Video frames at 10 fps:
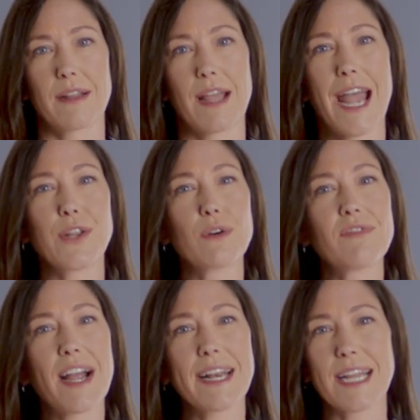and you'll
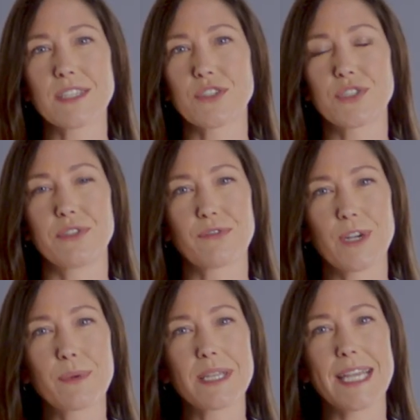find answers to
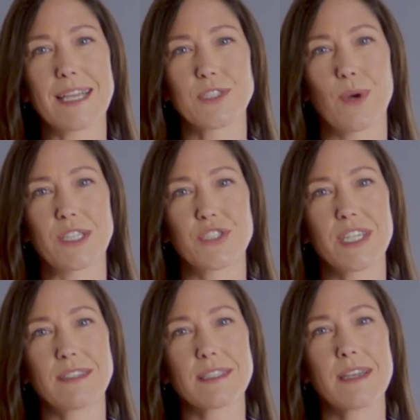frequently asked
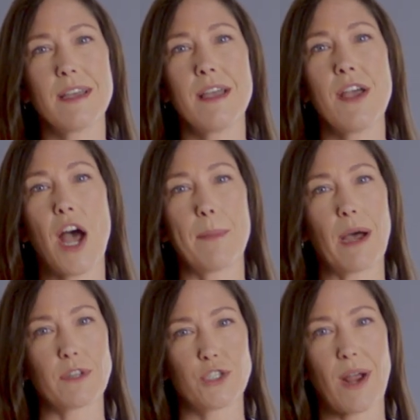questions
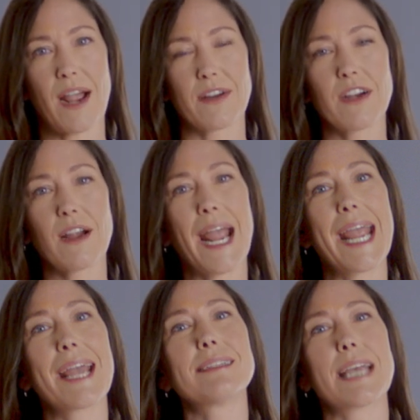about the tracker
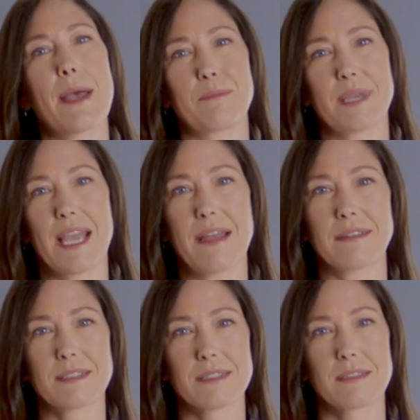and
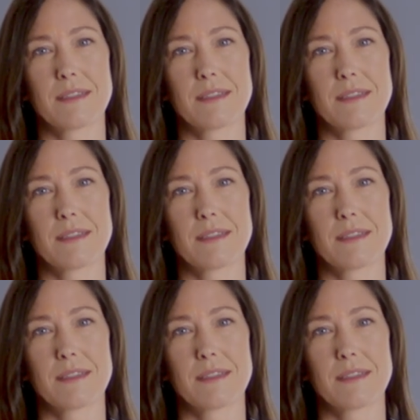MPNs.